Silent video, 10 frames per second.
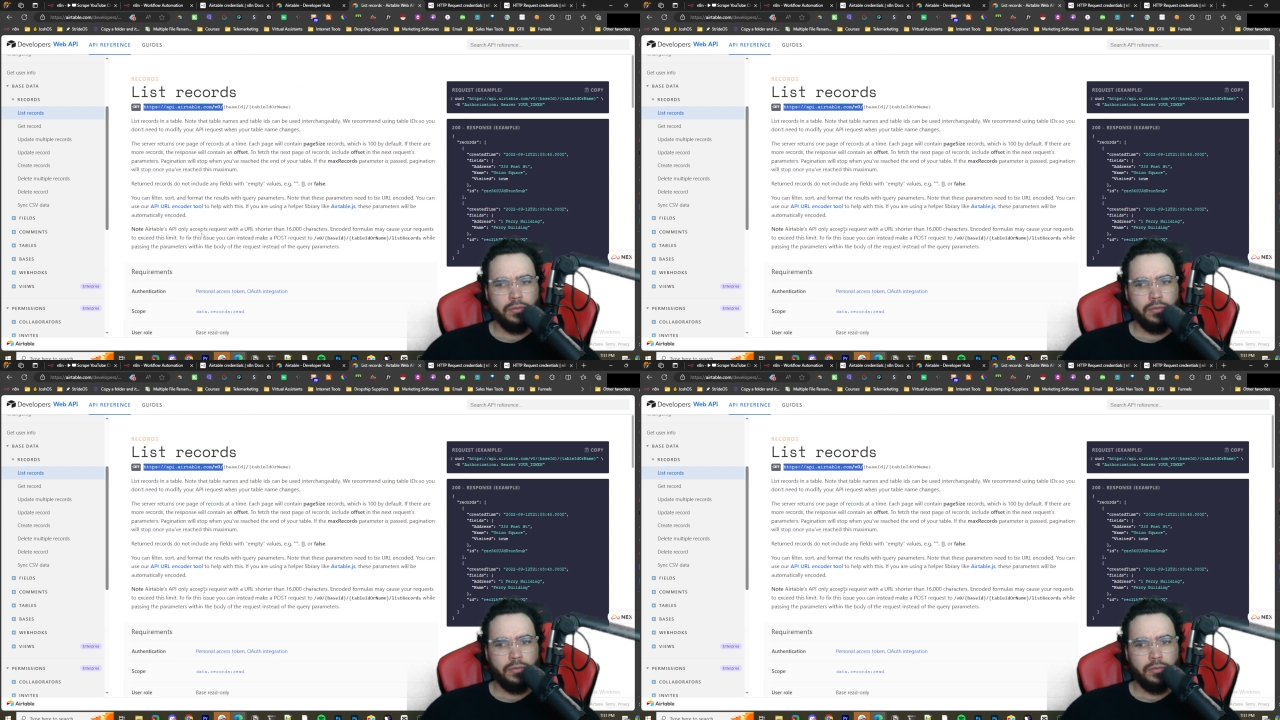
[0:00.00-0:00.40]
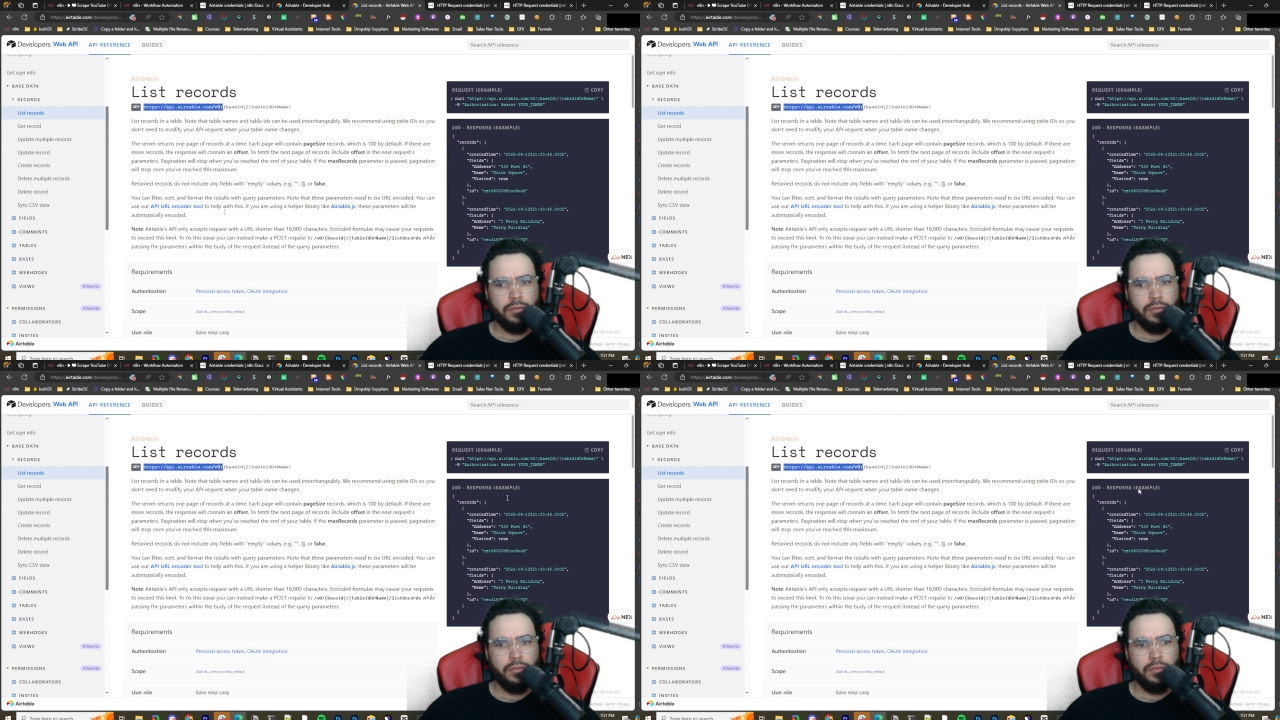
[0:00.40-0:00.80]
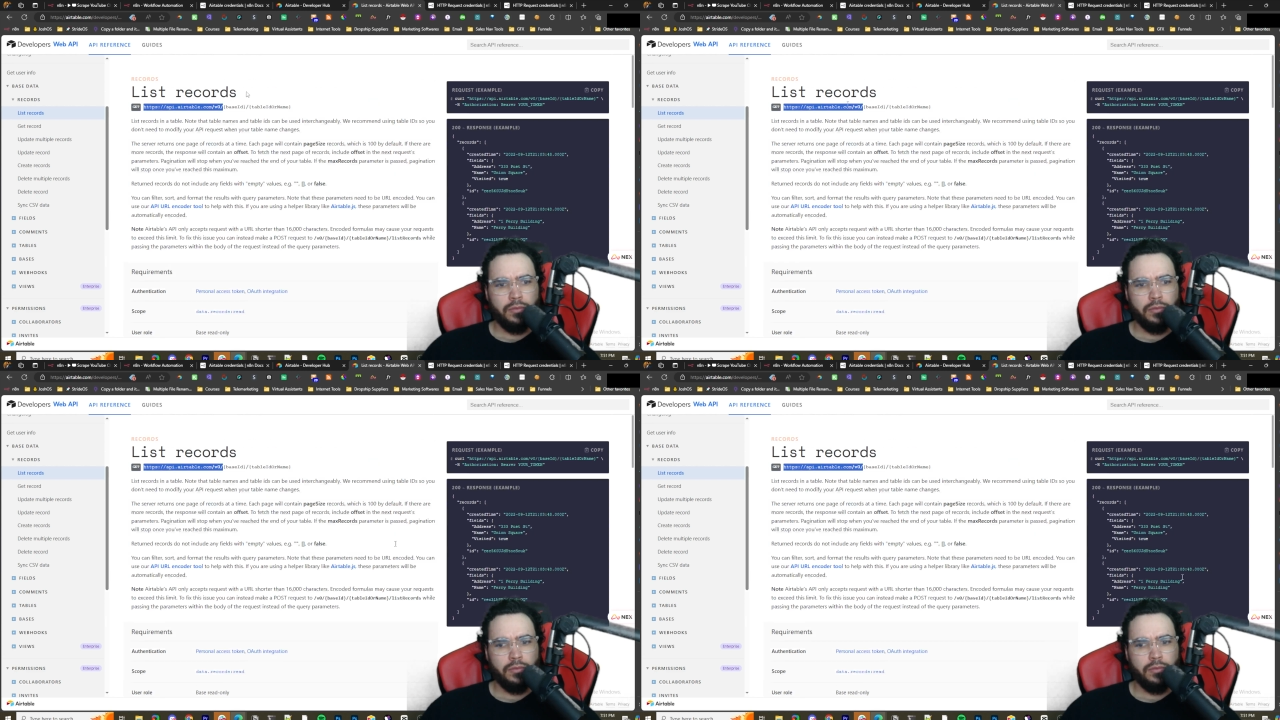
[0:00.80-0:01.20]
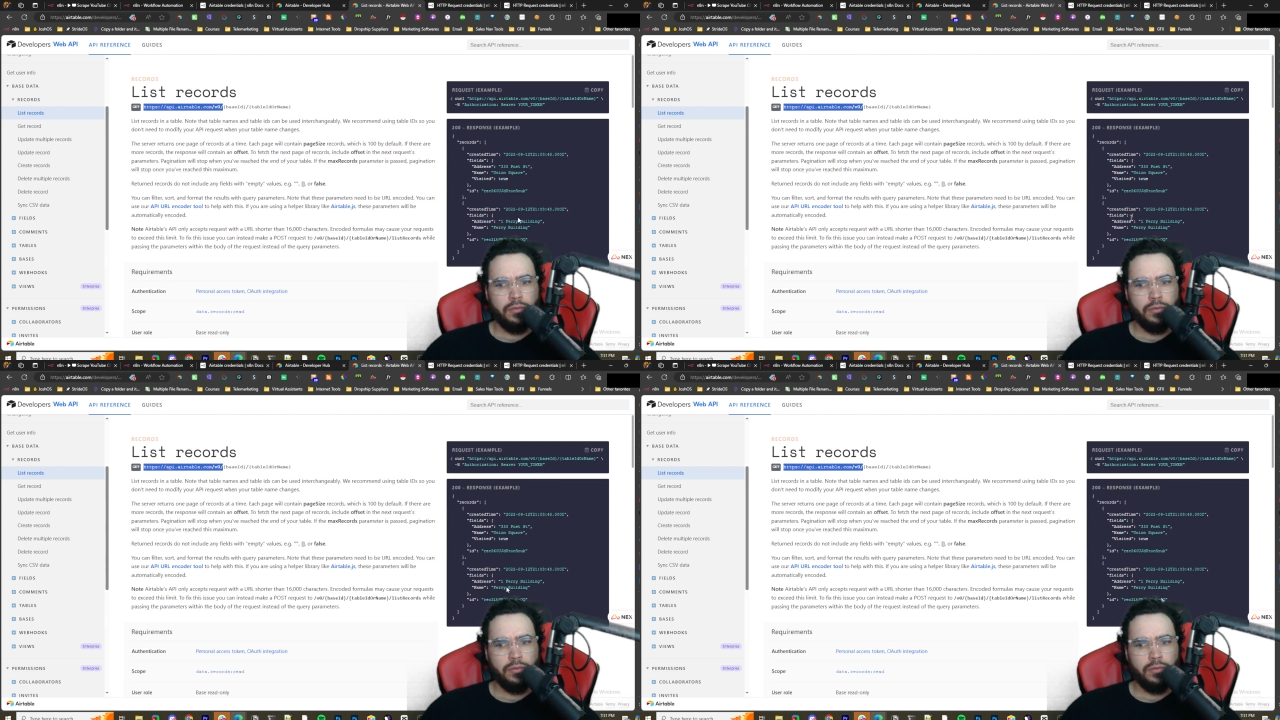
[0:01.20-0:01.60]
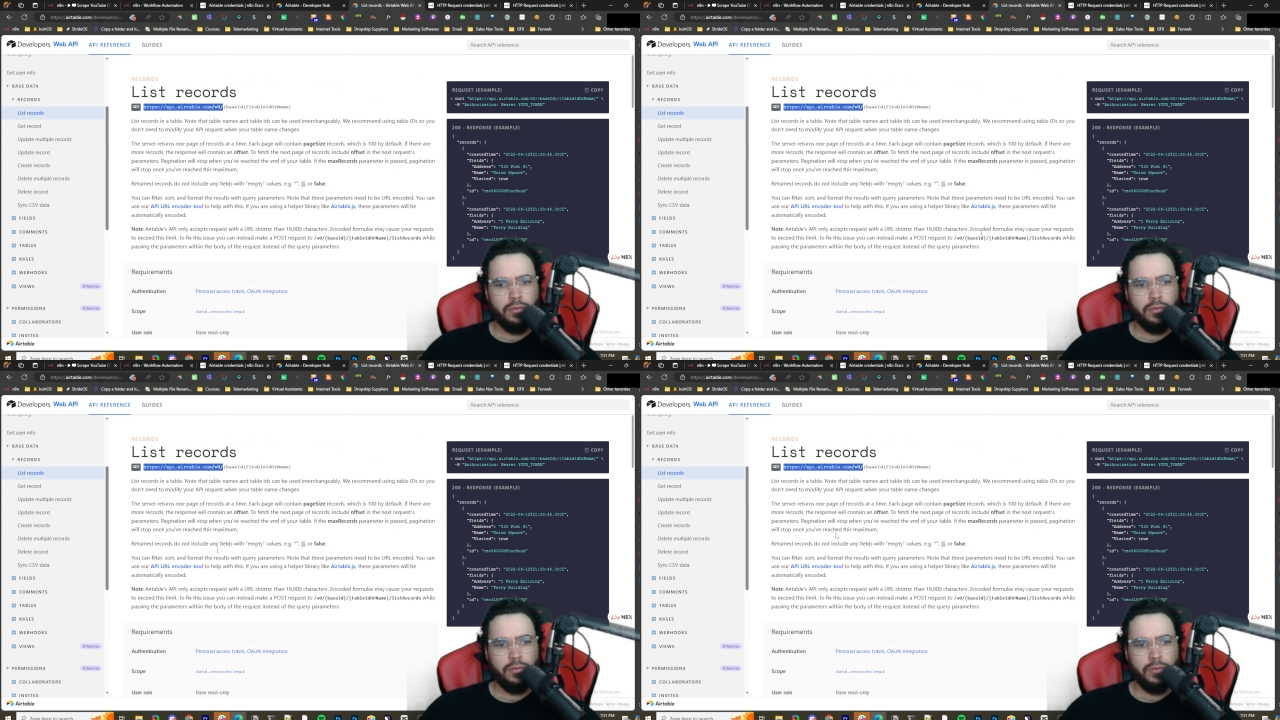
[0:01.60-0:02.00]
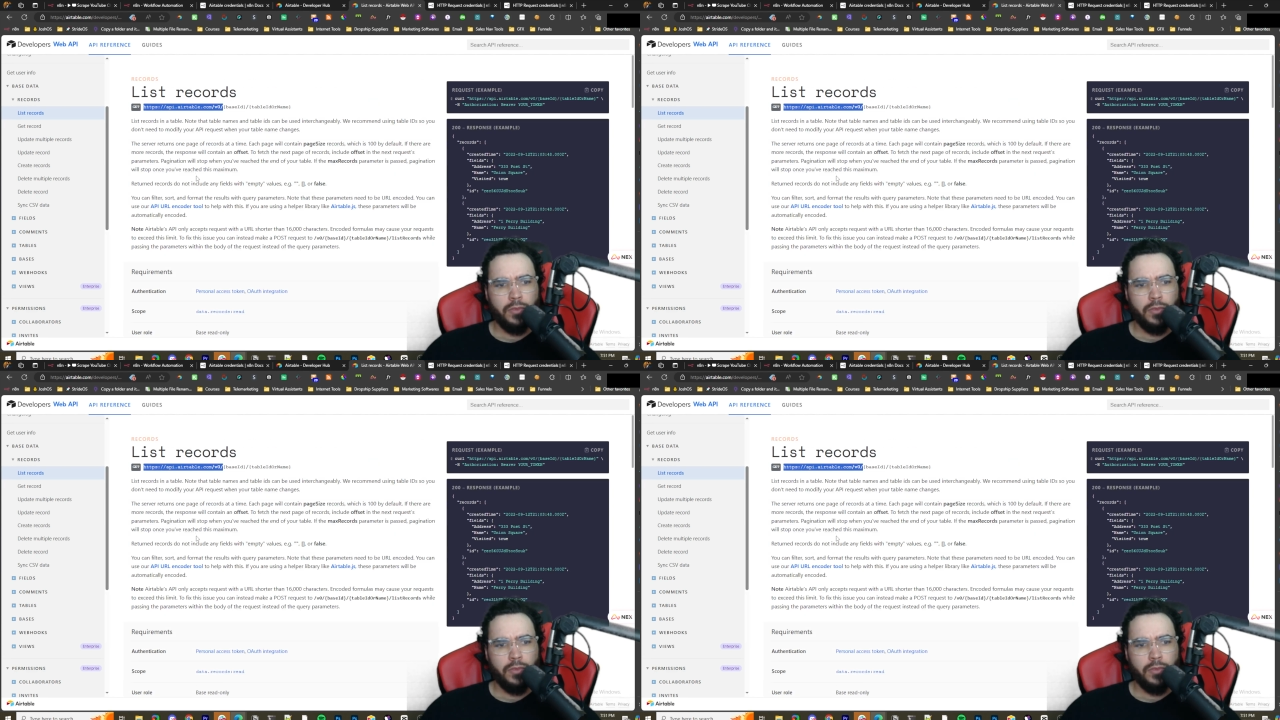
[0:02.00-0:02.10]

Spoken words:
[no speech]